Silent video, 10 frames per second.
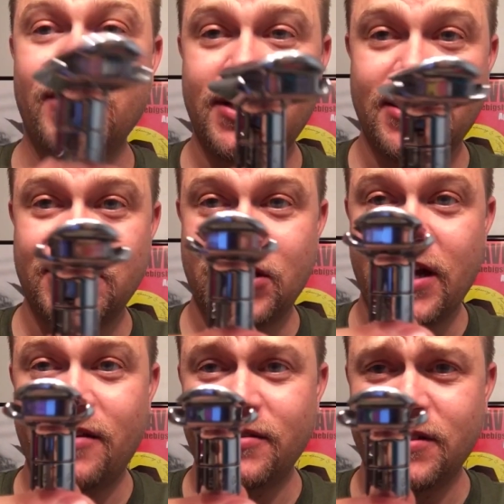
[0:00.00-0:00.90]
Look at the
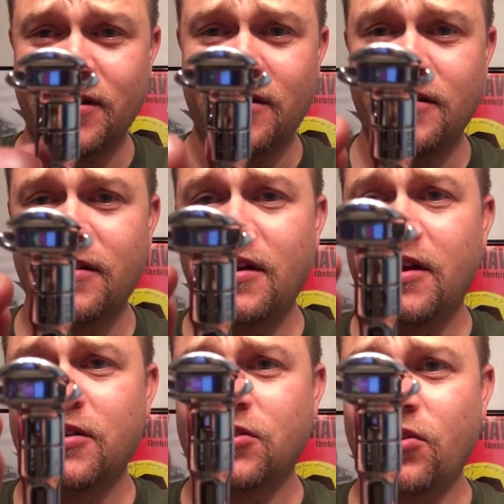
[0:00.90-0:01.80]
channels here.
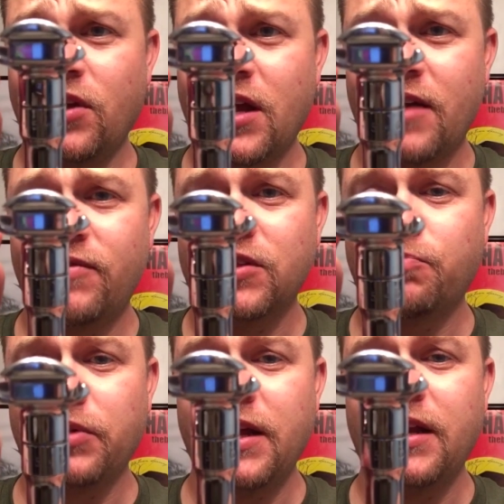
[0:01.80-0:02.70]
So you have this
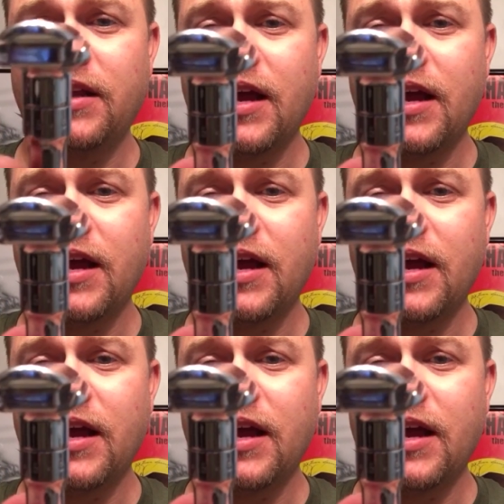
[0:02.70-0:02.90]
blade